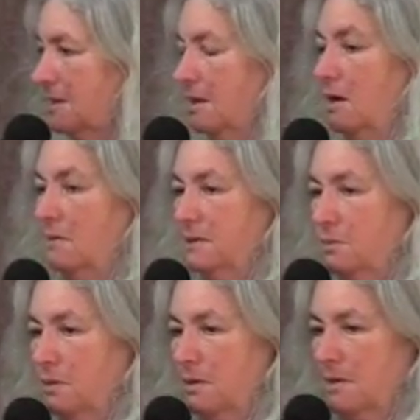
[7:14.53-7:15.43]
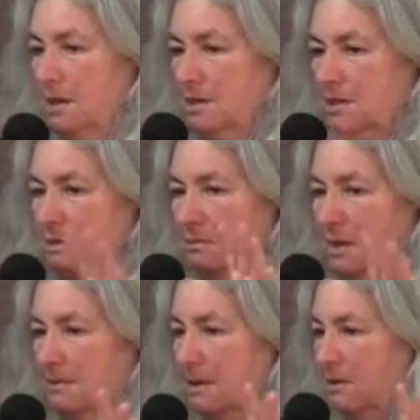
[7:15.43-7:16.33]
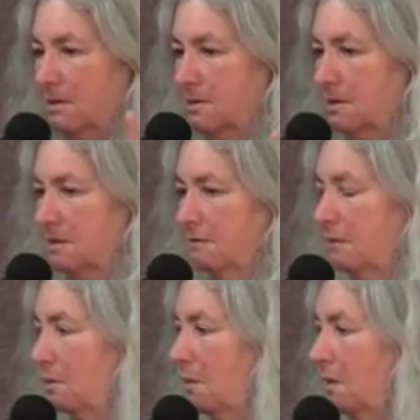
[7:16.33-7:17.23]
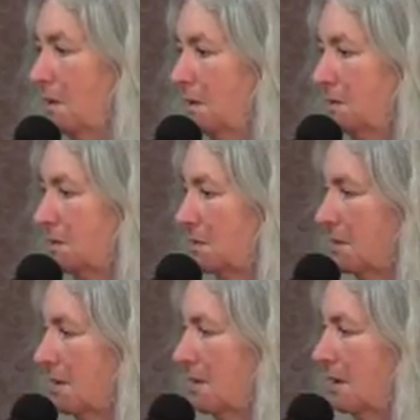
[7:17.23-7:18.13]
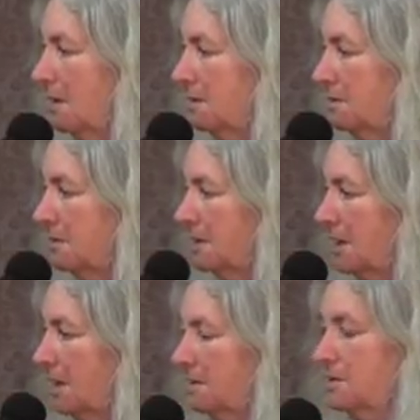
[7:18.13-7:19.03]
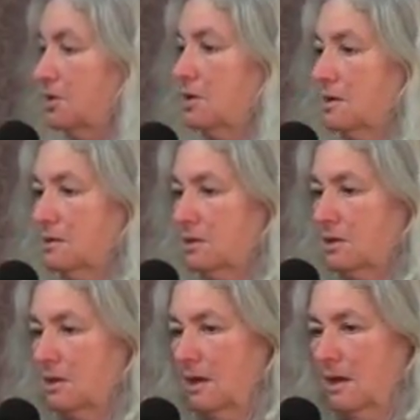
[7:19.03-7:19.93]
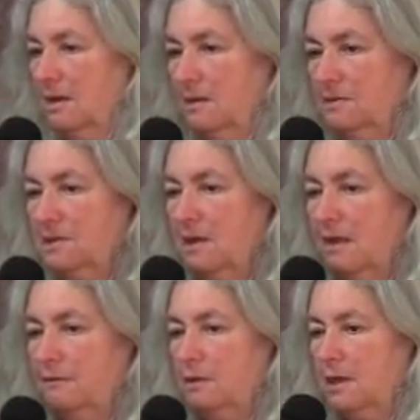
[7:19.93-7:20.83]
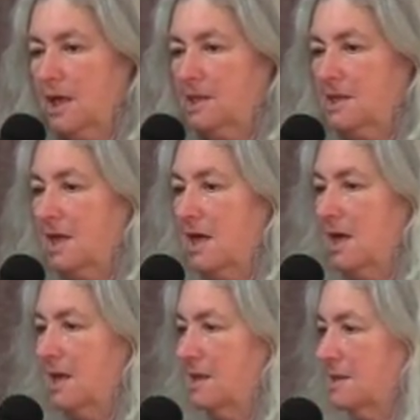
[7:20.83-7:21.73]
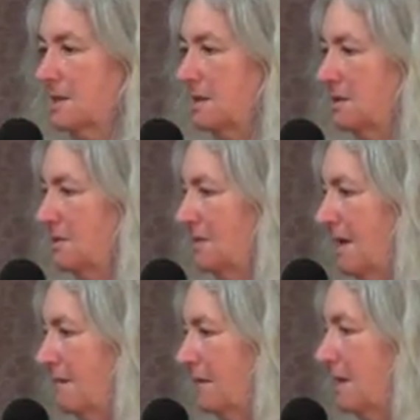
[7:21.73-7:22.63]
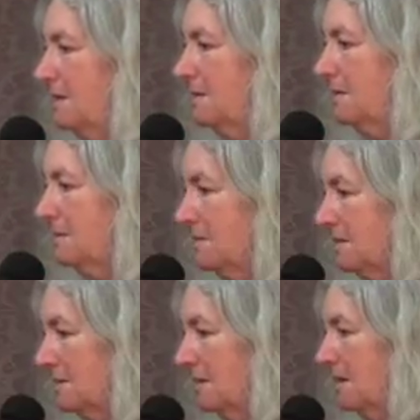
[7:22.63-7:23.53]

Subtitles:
they always were. They just maybe are using different words, or they're doing it at the church. You still have curanderas, and you have healers, and